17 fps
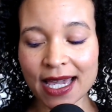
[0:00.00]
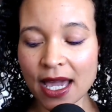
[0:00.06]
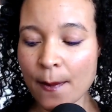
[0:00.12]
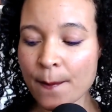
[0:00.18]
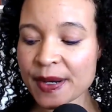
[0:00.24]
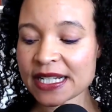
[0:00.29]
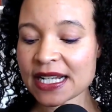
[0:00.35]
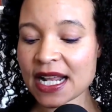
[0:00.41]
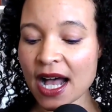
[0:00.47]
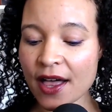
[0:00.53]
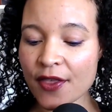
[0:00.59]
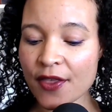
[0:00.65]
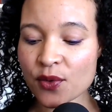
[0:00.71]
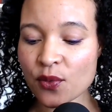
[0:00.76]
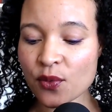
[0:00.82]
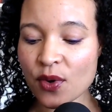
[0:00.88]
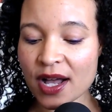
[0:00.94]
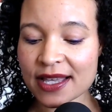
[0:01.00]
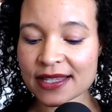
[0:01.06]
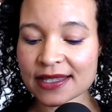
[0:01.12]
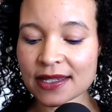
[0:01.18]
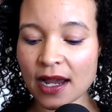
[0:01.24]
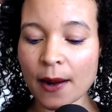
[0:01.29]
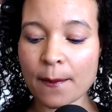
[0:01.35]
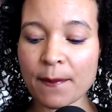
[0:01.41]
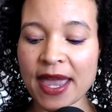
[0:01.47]
but other ones
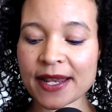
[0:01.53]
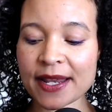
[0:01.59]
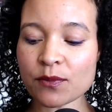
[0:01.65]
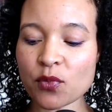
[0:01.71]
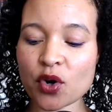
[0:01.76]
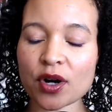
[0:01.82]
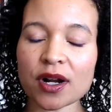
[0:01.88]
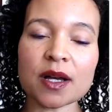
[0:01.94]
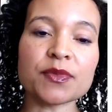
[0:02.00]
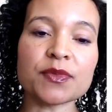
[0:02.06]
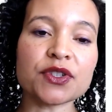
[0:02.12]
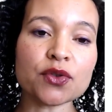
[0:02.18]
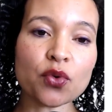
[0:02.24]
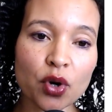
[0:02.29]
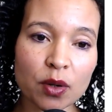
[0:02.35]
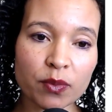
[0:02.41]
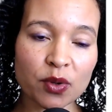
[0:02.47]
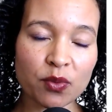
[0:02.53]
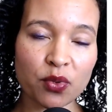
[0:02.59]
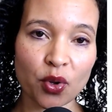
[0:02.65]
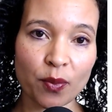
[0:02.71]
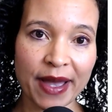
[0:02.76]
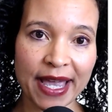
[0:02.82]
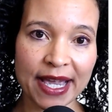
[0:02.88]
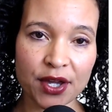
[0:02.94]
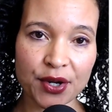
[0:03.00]
are made more absorbable
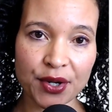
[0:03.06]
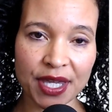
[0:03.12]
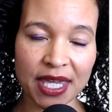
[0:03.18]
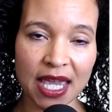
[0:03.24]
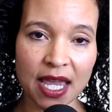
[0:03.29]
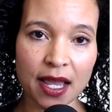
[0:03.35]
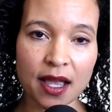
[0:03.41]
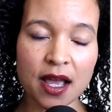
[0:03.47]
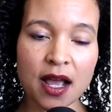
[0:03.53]
by cooking.